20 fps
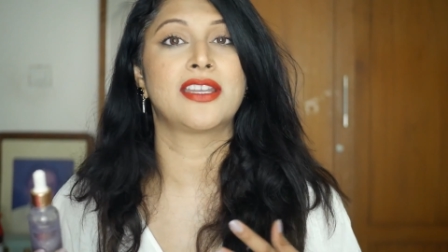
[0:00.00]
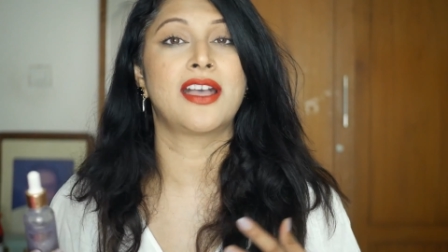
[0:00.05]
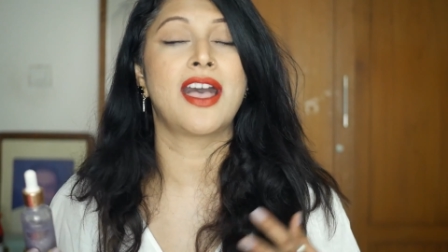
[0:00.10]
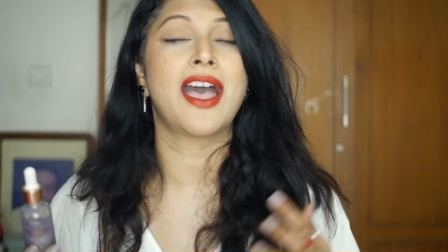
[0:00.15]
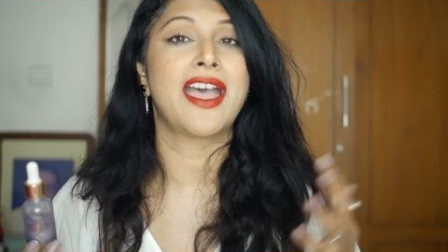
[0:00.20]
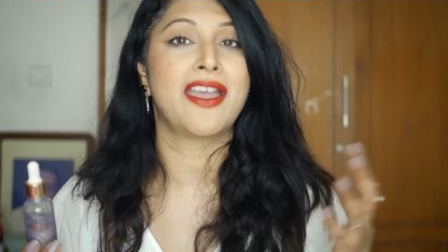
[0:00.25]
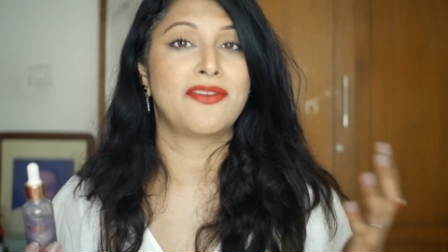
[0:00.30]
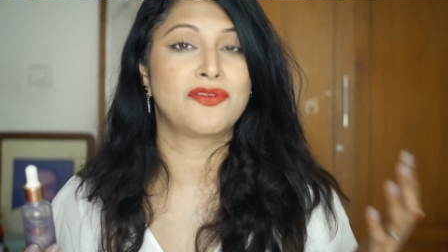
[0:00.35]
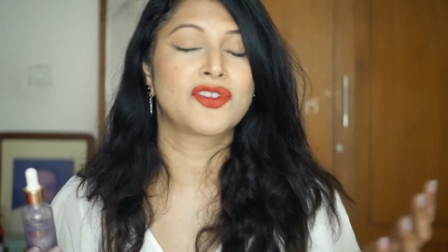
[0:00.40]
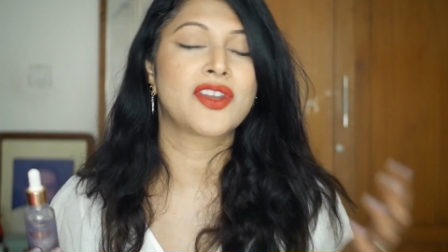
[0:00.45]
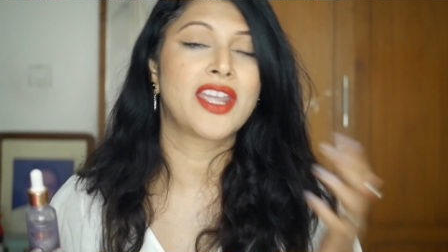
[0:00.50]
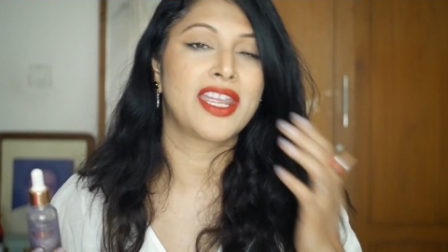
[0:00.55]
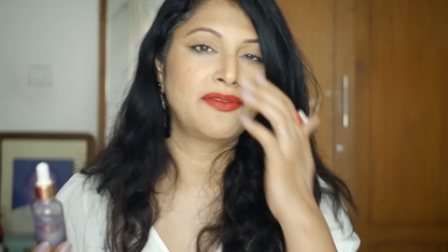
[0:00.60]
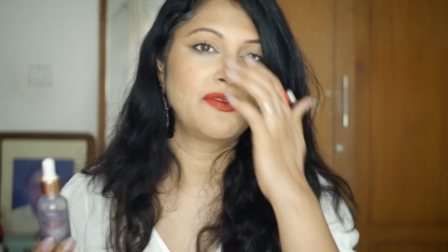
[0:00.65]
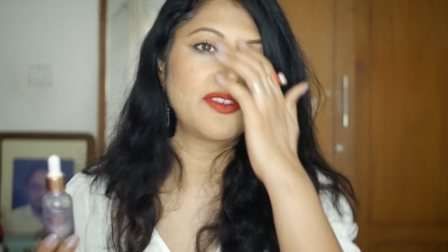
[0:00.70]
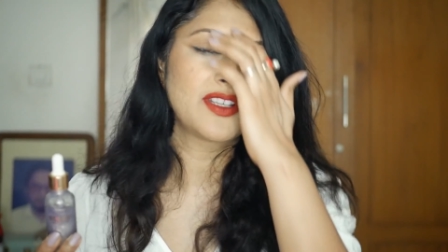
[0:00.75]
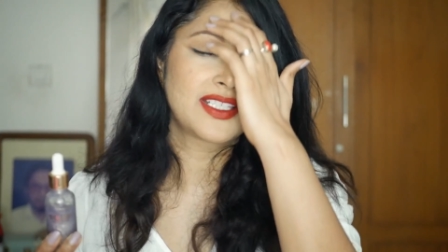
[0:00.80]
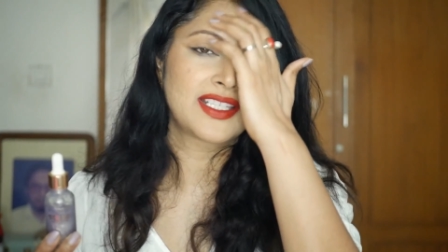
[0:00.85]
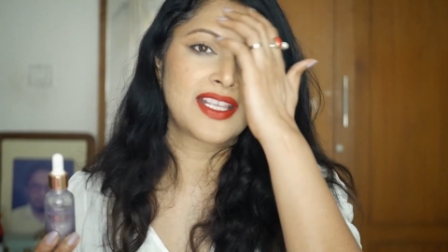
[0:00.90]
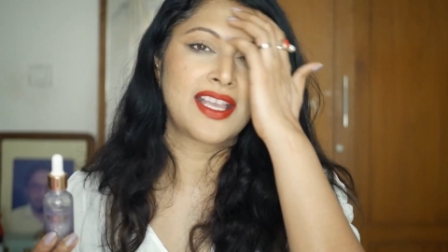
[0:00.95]
I have tried
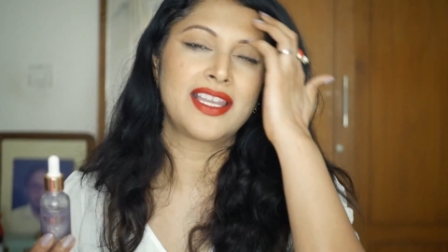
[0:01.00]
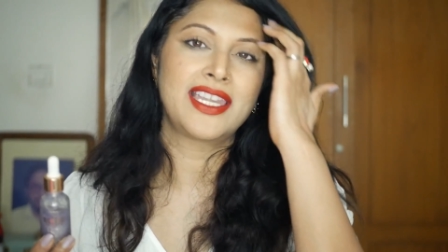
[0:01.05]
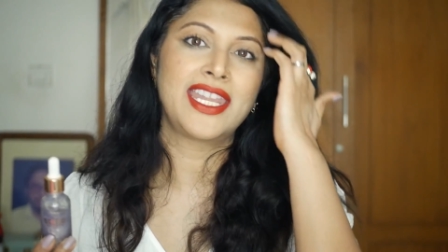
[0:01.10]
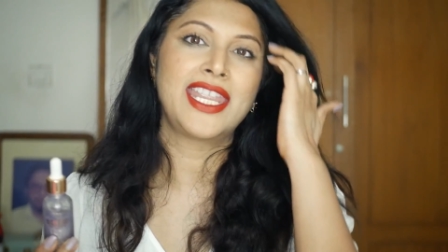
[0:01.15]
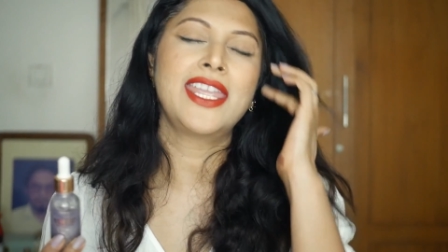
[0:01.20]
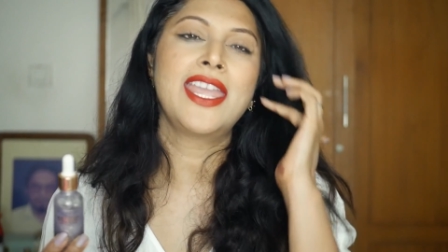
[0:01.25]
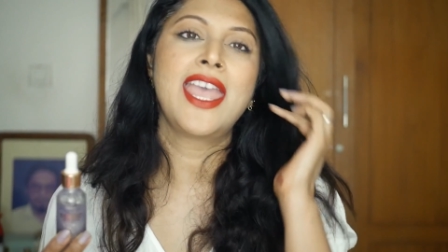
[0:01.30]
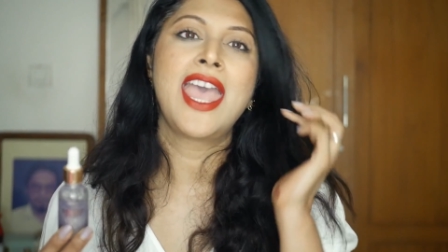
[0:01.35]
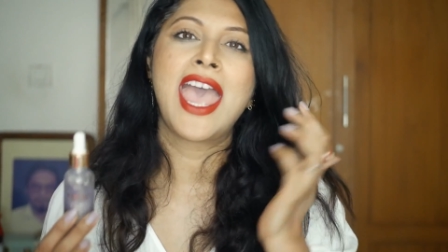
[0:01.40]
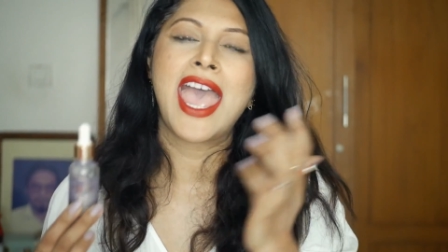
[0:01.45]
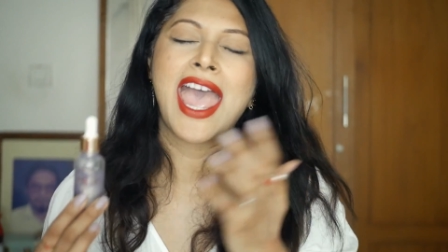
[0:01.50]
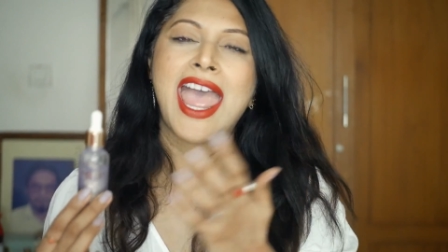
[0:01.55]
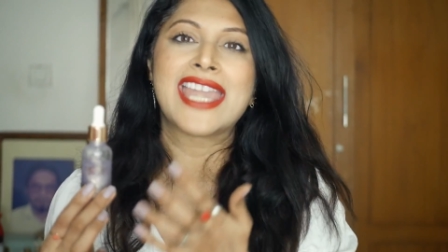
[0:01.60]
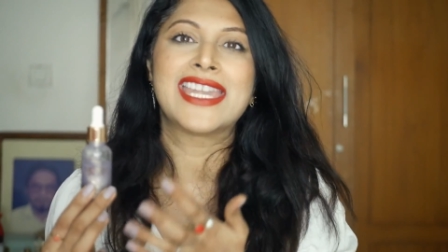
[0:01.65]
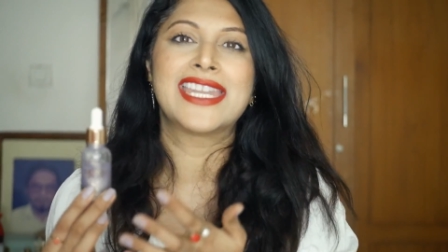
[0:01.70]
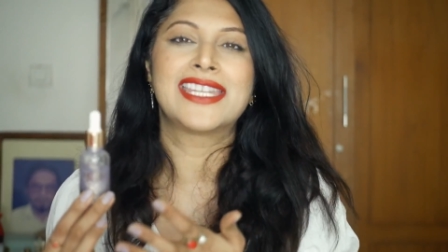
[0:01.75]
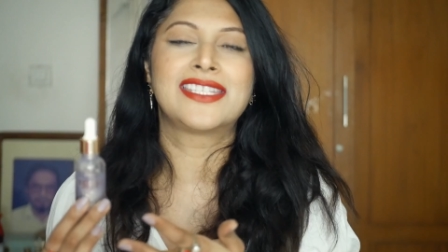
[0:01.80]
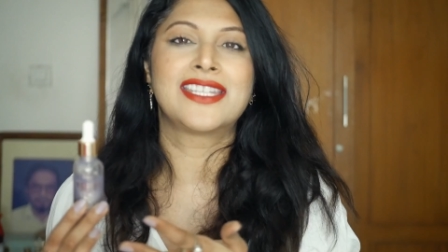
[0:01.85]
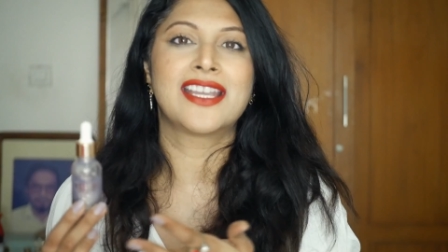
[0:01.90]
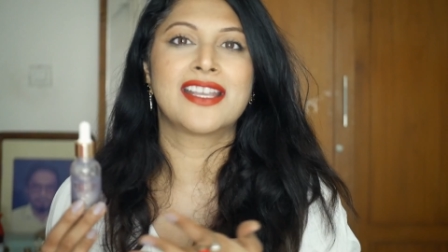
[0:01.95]
Farsali
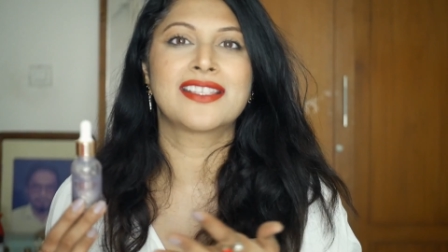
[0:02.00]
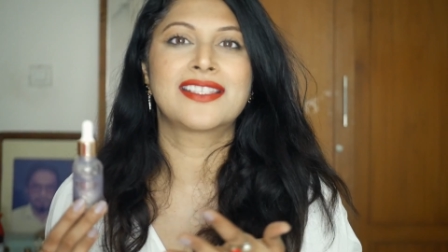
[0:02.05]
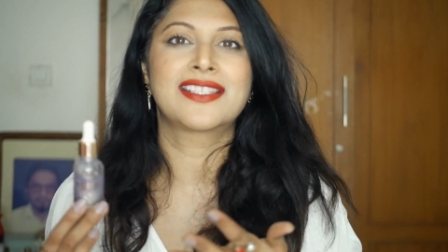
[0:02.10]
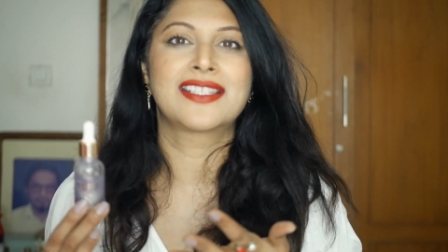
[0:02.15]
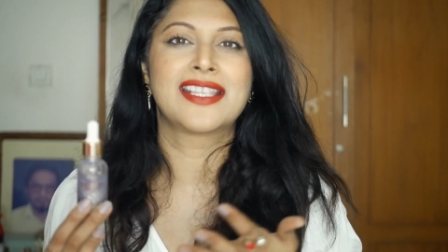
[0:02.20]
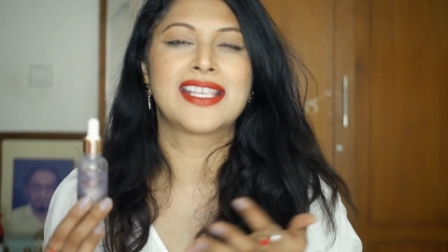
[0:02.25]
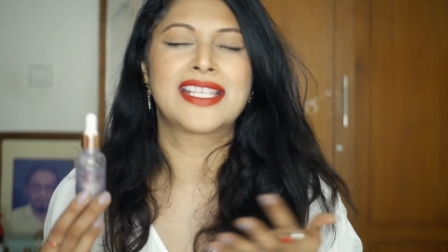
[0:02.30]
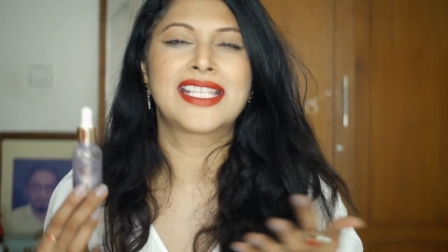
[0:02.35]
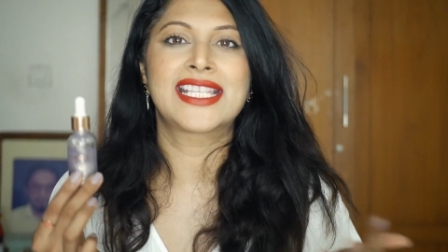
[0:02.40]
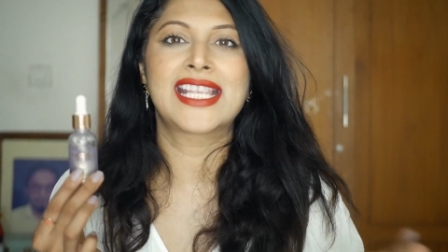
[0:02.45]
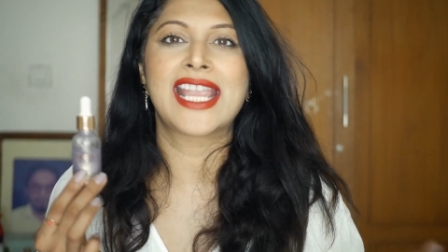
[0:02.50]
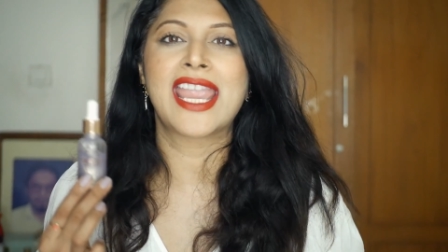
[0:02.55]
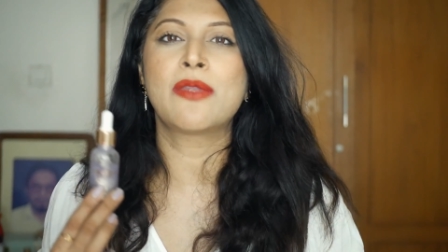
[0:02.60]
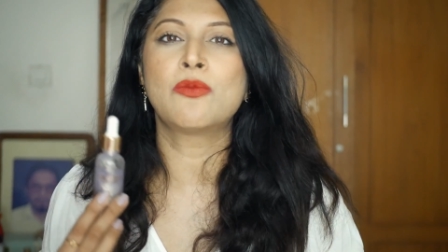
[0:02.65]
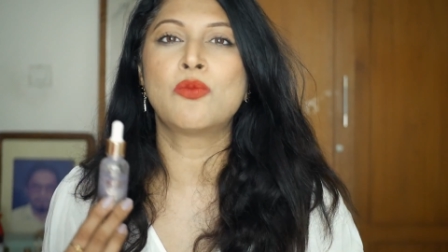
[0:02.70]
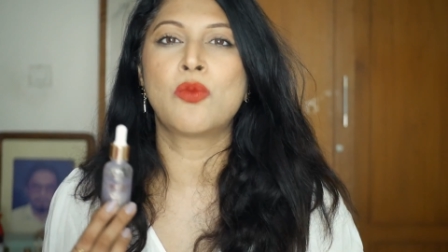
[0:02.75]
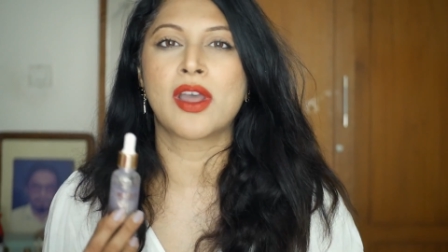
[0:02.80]
and it does the same